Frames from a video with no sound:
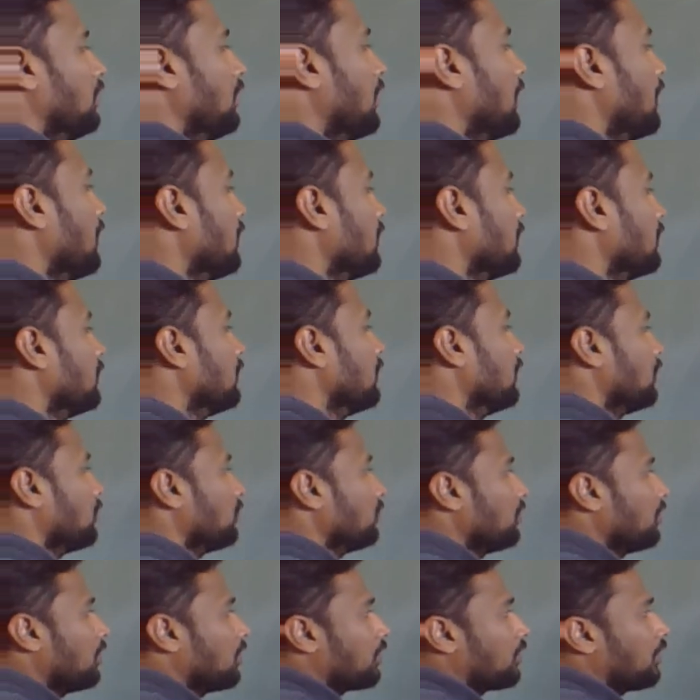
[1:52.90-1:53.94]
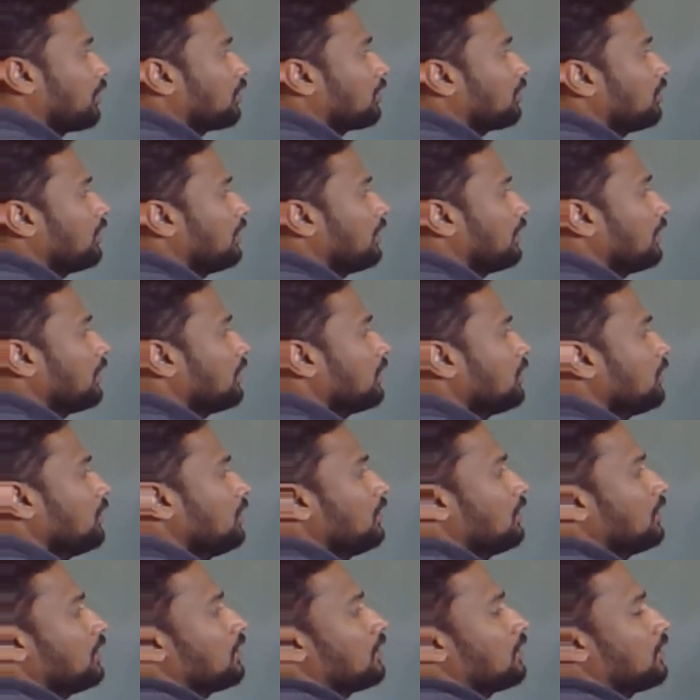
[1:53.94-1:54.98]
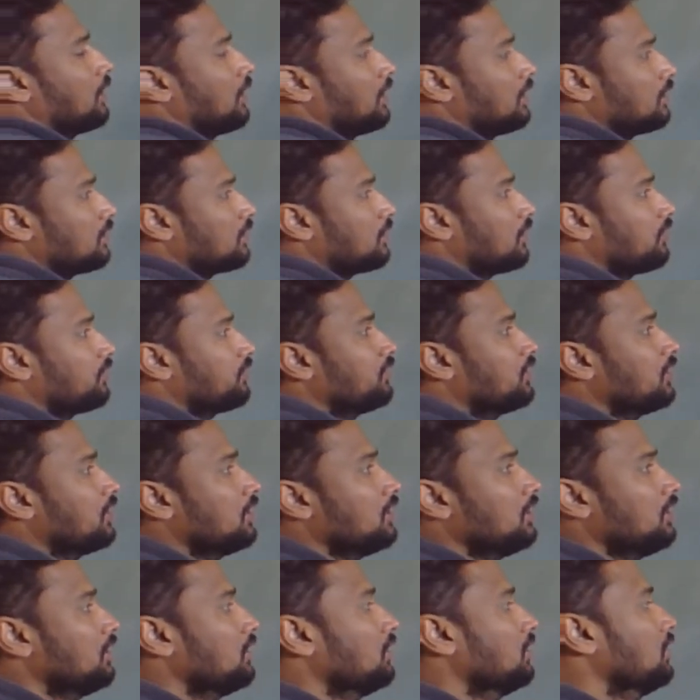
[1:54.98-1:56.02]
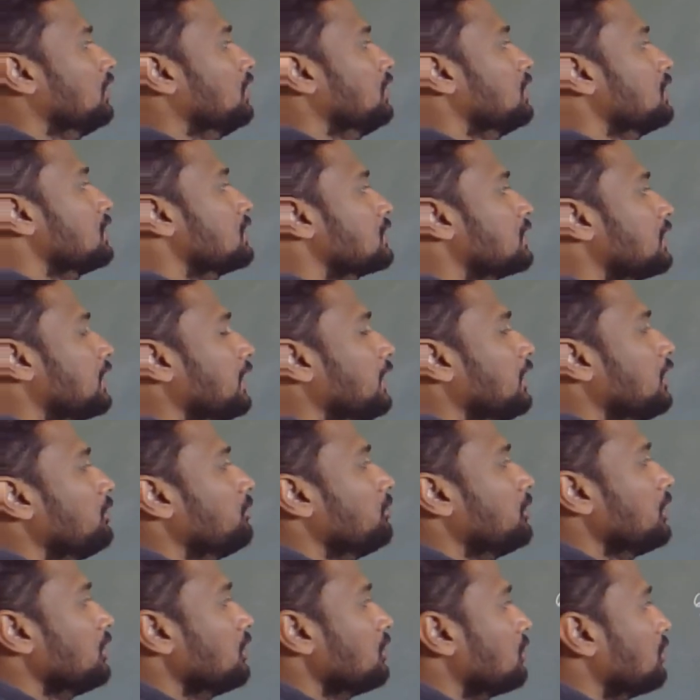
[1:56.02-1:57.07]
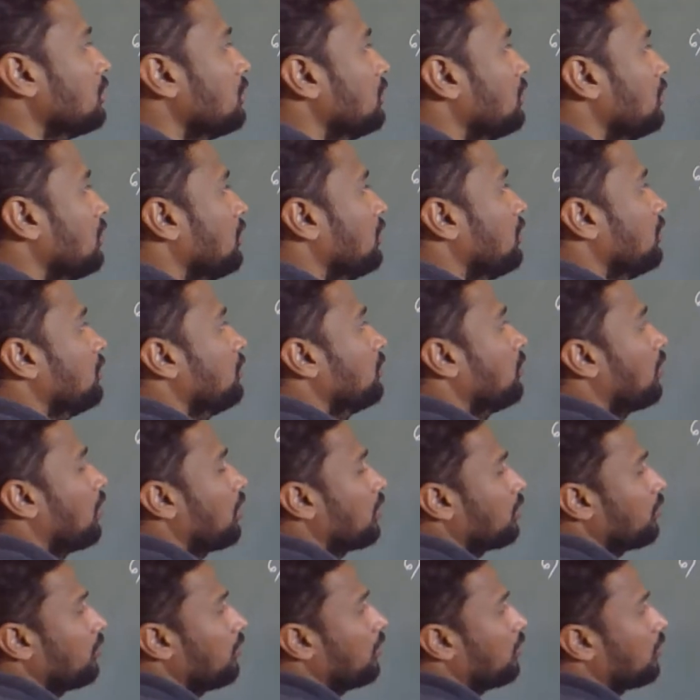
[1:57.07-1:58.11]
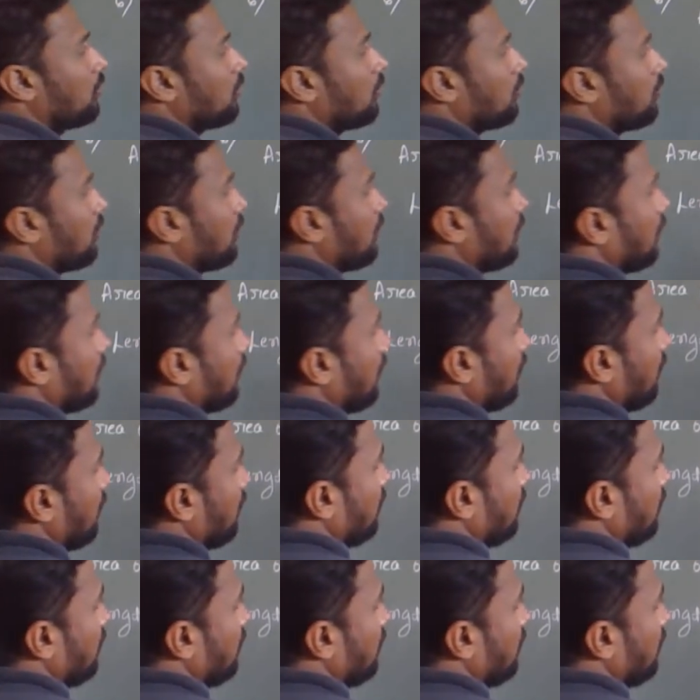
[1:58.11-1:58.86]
and here we are calculating length of the side means what we have to do here?